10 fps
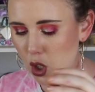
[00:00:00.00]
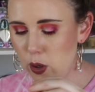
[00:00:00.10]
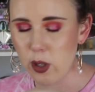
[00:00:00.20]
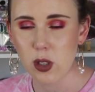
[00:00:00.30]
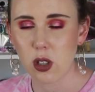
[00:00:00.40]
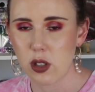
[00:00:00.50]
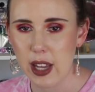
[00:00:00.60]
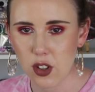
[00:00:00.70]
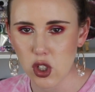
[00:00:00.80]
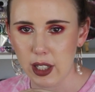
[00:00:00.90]
use those
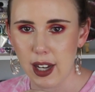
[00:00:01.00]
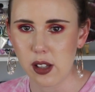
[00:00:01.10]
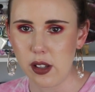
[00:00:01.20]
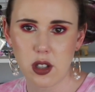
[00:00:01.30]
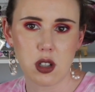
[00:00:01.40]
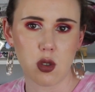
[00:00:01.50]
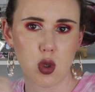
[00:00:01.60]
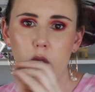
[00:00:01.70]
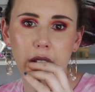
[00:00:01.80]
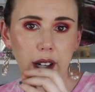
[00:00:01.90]
extra colors to
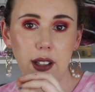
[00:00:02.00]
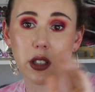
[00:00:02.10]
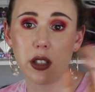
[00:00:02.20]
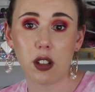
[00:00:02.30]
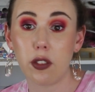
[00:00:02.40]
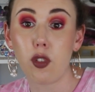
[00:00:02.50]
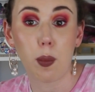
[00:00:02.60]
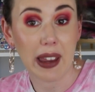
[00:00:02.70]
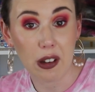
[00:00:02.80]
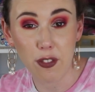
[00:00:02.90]
draw in colors
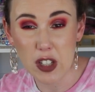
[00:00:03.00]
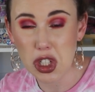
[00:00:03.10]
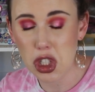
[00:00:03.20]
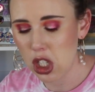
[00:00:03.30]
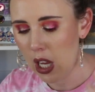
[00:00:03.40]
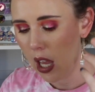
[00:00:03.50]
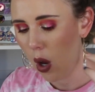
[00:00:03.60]
from like fish.